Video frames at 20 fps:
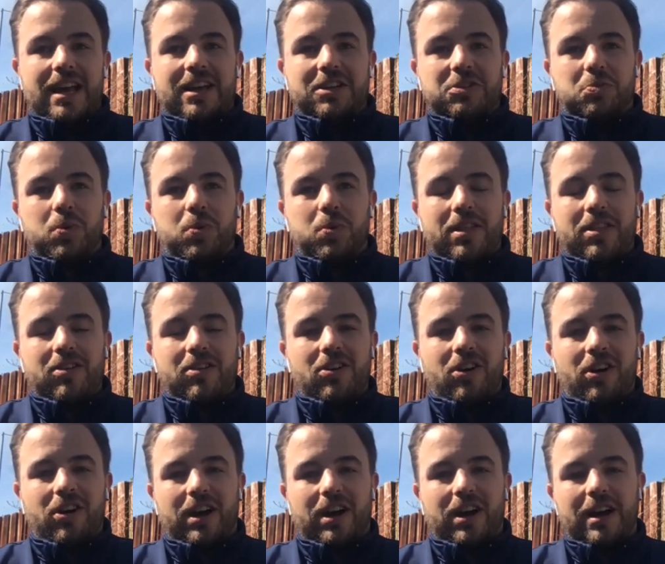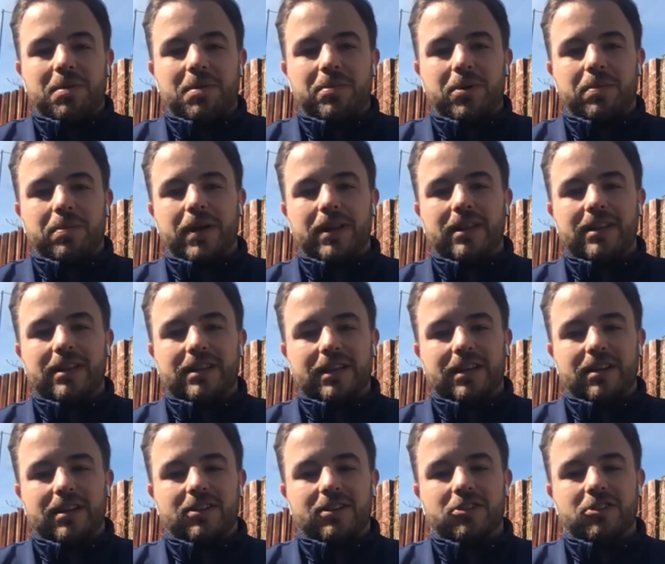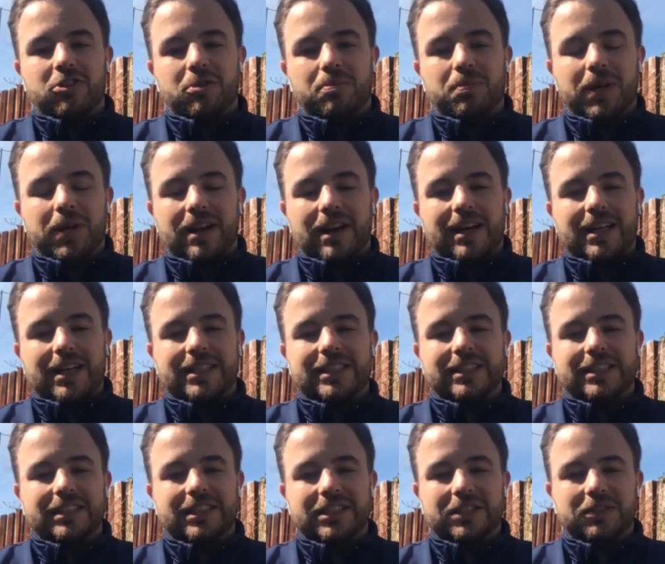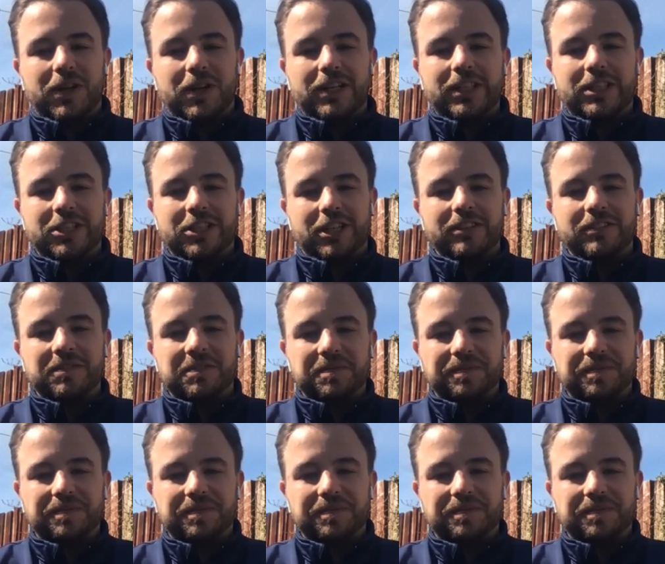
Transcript: is whether or not hypermobility should be classed as a dysfunction,